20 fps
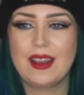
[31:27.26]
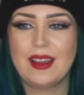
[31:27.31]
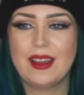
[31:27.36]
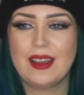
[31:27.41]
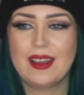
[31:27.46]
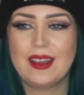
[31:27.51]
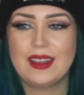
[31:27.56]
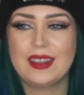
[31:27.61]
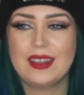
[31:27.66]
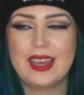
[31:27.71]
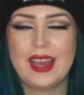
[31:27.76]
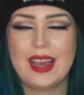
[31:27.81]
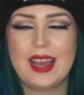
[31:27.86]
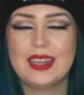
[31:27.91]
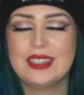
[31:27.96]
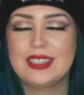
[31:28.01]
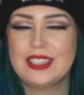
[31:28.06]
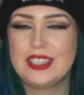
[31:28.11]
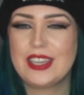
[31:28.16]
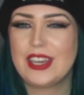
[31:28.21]
yeah, and
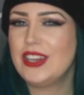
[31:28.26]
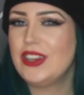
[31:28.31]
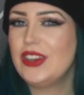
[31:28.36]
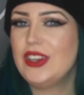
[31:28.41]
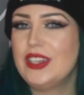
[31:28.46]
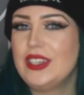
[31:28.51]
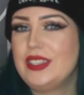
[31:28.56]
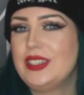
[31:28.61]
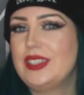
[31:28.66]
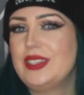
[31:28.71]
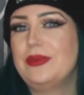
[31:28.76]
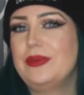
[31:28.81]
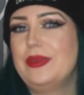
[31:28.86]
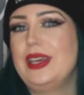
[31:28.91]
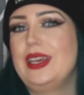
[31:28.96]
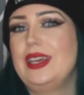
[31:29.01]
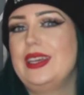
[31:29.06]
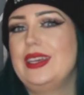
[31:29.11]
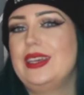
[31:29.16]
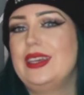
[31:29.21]
she kind of looks at
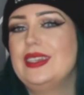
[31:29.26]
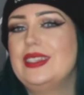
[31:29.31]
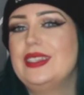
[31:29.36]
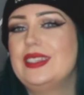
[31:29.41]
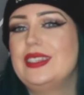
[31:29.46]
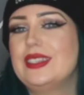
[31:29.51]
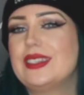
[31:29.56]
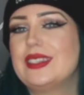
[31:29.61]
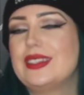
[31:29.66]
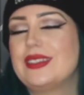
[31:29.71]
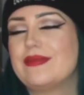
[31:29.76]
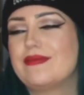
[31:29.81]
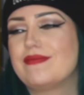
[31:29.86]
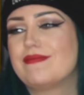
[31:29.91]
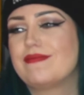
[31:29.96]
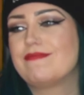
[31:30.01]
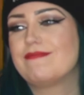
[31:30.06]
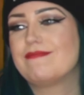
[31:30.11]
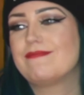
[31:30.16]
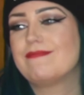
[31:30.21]
me and just,
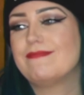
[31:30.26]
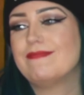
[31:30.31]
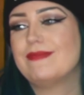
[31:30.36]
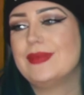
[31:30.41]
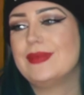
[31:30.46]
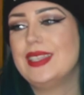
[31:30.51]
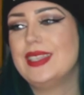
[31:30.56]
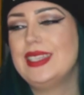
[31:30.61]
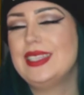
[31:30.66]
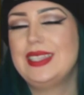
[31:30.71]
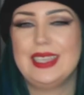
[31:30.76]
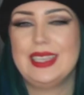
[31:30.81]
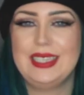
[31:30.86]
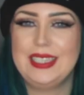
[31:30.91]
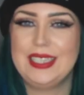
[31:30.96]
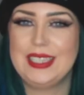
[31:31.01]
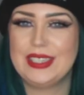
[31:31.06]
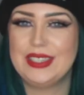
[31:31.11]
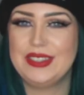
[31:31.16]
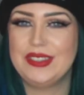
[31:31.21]
it's like she
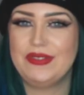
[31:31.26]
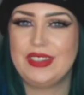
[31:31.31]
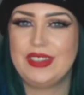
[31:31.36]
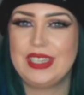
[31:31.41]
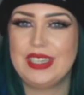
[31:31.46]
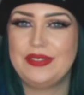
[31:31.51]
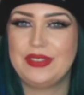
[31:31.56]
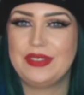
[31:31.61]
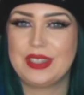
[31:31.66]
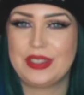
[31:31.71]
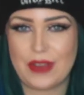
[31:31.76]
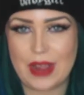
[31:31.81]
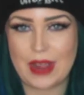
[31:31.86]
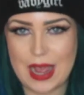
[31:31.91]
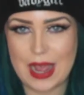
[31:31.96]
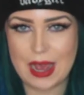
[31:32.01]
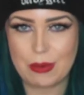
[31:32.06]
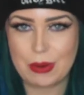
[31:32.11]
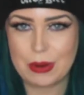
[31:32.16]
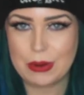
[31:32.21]
couldn't really figure out
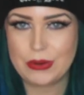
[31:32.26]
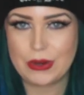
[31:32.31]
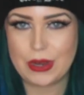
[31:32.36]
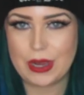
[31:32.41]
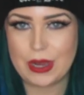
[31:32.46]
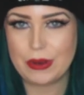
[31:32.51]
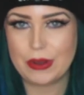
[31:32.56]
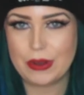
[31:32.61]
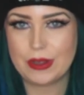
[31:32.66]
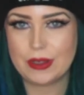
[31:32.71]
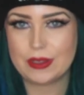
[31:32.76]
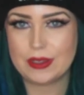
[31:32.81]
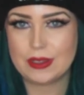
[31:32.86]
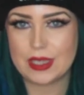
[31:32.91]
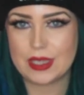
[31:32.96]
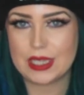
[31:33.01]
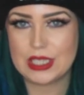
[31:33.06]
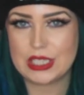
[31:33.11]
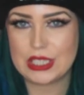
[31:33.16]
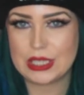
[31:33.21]
how old I was,
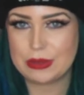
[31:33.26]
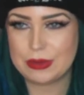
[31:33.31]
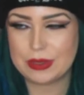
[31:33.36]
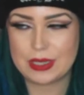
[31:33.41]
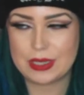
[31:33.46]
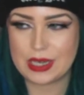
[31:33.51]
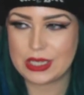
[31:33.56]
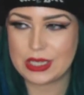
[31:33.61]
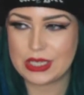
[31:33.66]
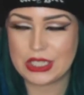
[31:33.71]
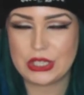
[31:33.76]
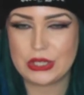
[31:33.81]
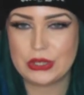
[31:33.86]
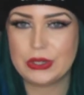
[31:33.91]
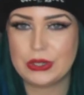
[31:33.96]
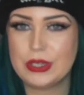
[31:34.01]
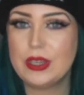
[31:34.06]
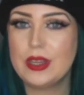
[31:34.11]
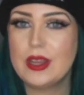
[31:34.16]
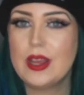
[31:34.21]
and she was like
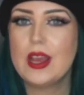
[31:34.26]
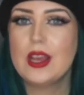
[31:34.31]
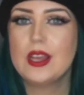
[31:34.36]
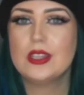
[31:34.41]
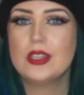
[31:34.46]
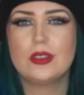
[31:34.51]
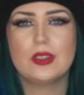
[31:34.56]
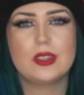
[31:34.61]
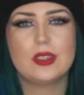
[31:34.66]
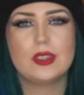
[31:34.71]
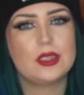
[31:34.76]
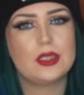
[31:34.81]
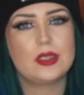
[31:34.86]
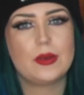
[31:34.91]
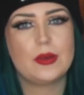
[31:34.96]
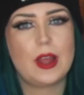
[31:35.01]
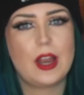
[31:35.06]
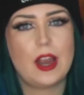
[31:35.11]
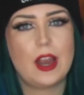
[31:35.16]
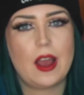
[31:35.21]
unsure. So I said to
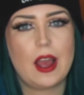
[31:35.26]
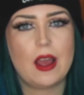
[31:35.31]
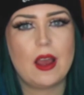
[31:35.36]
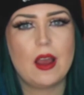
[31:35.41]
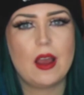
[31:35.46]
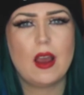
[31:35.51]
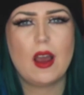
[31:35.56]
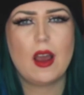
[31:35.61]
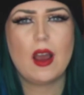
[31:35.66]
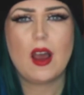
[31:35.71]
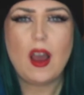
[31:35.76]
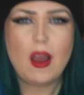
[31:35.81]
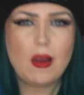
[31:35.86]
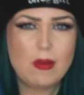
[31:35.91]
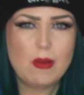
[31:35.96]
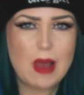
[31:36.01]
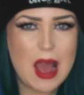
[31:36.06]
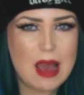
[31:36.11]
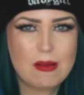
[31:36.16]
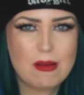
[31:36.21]
her, like, "Oh,
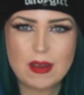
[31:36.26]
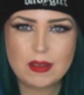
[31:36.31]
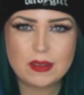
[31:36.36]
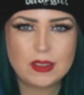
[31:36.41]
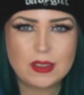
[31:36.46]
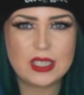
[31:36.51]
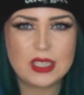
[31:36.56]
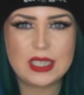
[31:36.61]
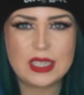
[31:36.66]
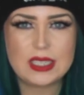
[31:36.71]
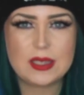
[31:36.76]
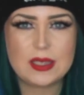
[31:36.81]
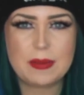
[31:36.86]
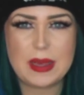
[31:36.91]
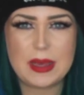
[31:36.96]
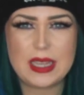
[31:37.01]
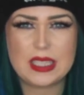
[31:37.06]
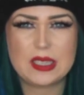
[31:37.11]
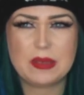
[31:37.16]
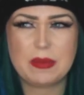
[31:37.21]
how old do you need to
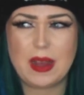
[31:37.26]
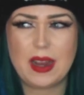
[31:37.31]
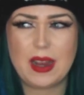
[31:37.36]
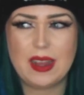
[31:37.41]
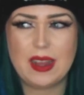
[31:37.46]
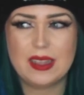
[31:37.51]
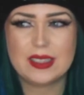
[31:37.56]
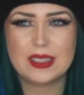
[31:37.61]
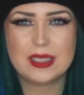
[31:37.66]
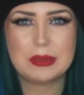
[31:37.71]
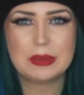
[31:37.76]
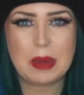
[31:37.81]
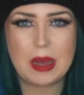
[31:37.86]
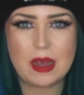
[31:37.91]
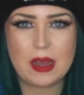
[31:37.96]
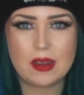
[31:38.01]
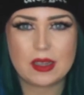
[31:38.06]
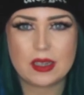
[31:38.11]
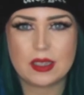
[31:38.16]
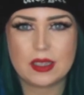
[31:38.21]
be to buy like
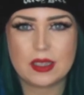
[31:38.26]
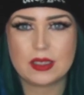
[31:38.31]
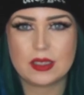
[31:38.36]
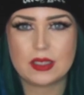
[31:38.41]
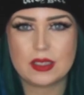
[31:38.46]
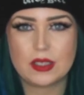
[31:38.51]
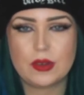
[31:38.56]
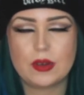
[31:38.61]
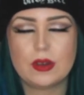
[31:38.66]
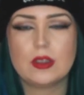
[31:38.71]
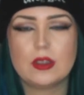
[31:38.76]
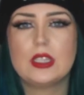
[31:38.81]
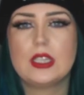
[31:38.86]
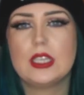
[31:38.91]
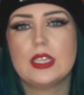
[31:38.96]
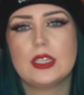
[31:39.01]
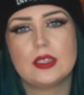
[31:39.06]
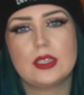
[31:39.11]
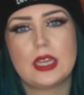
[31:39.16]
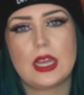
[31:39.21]
sparklers?" And she went,
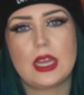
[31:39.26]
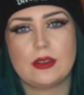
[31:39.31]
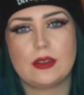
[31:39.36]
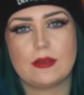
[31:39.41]
sixteen.